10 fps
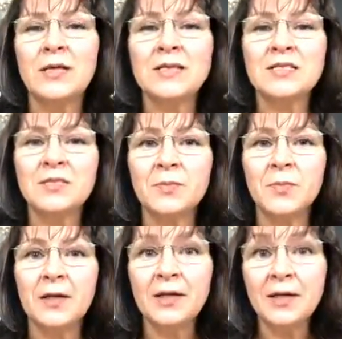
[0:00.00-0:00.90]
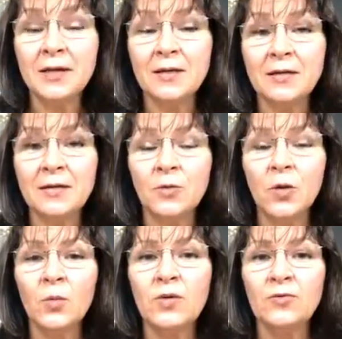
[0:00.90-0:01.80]
speak
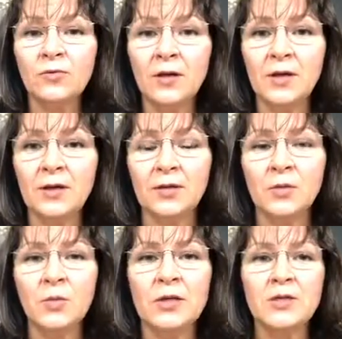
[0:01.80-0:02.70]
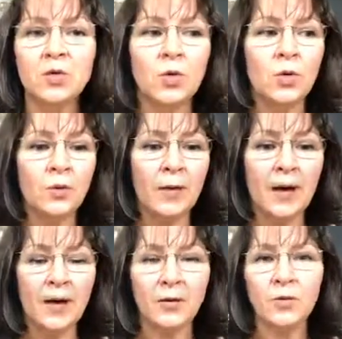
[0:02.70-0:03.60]
what we feel. We talk
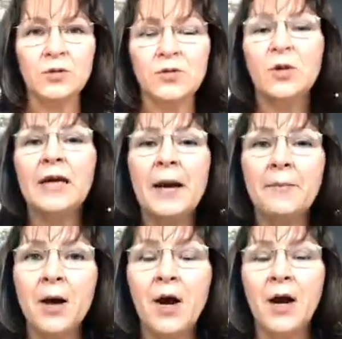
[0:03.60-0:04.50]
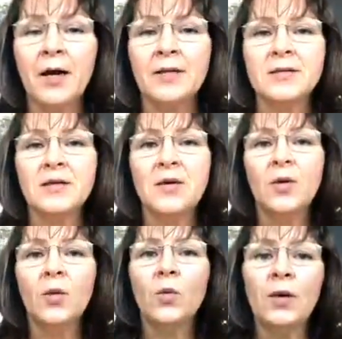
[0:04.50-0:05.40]
about what's on our minds.
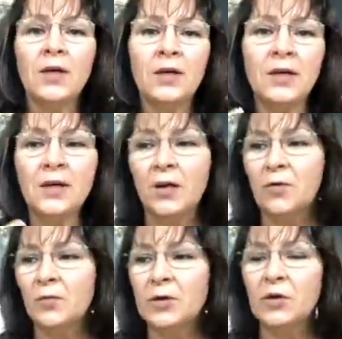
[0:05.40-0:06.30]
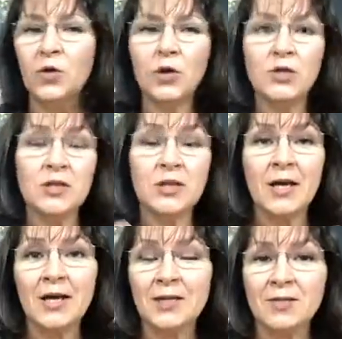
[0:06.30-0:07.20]
We
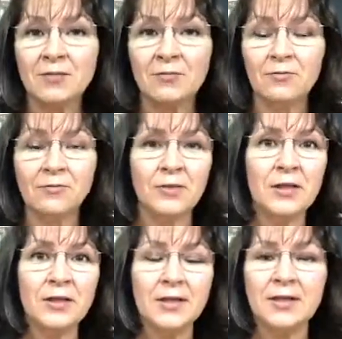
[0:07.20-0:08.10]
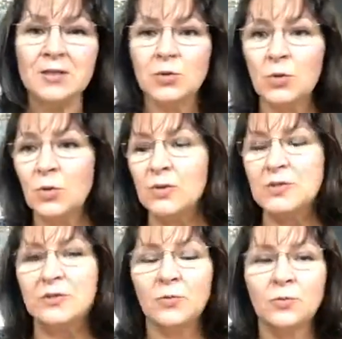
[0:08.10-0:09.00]
regurgitate feelings,
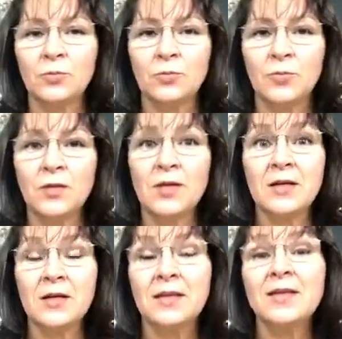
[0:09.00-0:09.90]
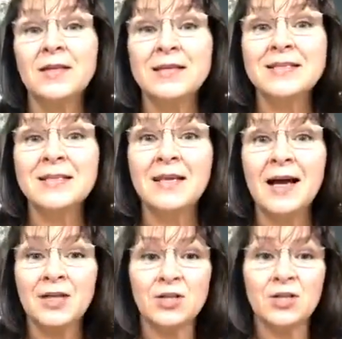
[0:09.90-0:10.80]
thoughts, things that
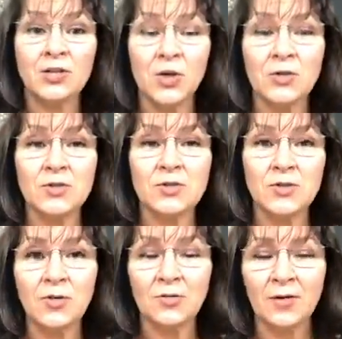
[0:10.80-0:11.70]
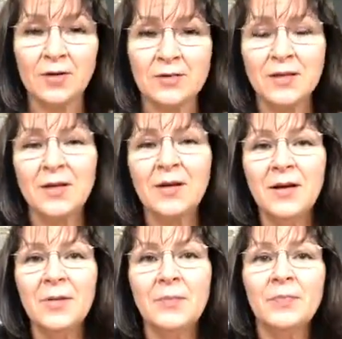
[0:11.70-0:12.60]
actually don't serve us.
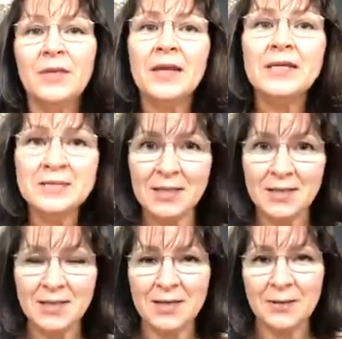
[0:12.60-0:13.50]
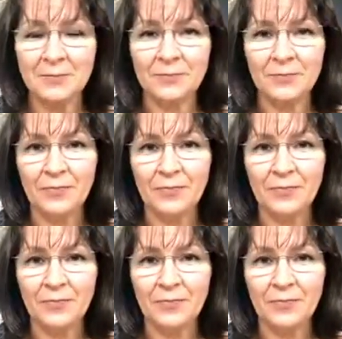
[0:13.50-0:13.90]
Here's the thing.